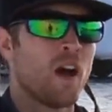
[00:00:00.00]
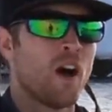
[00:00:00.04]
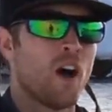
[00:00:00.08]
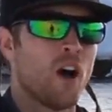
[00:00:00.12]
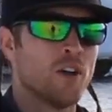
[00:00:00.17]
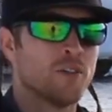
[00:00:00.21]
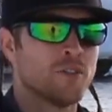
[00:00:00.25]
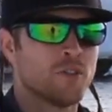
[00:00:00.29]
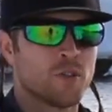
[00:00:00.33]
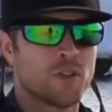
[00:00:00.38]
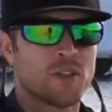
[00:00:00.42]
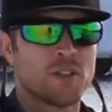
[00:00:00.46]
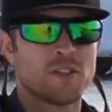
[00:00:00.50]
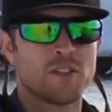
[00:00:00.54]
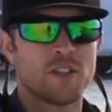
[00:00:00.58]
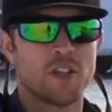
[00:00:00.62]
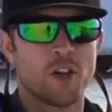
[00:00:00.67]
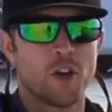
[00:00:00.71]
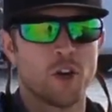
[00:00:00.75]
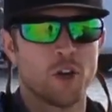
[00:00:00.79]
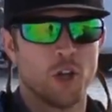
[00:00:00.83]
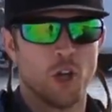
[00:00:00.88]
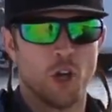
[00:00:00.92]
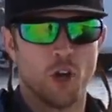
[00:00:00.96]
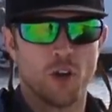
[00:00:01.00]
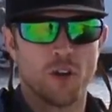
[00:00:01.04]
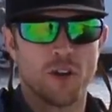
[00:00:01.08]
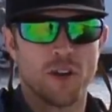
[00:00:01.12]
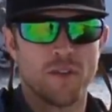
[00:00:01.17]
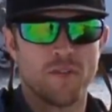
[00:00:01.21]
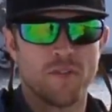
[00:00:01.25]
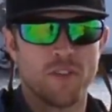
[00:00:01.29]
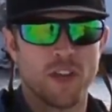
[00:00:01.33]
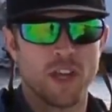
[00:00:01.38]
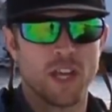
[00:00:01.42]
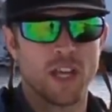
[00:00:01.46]
Also consider Euro
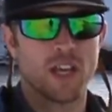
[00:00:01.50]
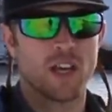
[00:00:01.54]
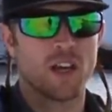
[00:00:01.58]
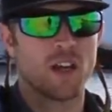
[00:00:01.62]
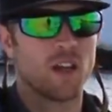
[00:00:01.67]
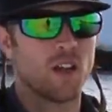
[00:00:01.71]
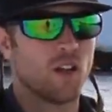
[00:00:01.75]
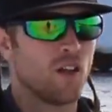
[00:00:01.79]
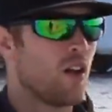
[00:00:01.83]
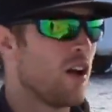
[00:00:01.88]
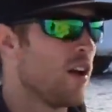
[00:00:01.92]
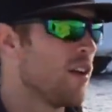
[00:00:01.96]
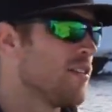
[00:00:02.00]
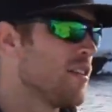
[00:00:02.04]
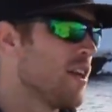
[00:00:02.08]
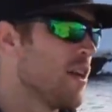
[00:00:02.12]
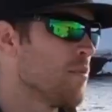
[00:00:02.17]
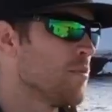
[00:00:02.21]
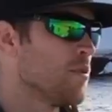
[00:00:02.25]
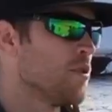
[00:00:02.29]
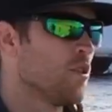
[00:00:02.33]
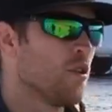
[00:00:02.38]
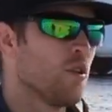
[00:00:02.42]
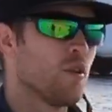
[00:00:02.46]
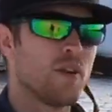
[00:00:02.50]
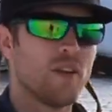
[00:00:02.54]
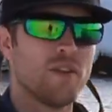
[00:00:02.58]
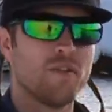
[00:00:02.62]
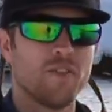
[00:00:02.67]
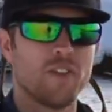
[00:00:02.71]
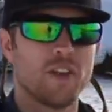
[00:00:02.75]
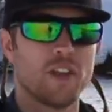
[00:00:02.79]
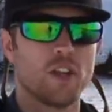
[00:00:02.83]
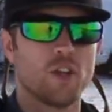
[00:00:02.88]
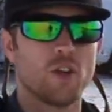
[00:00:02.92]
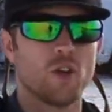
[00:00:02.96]
nymphing. A lot of times Euro
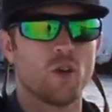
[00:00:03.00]
nymphing,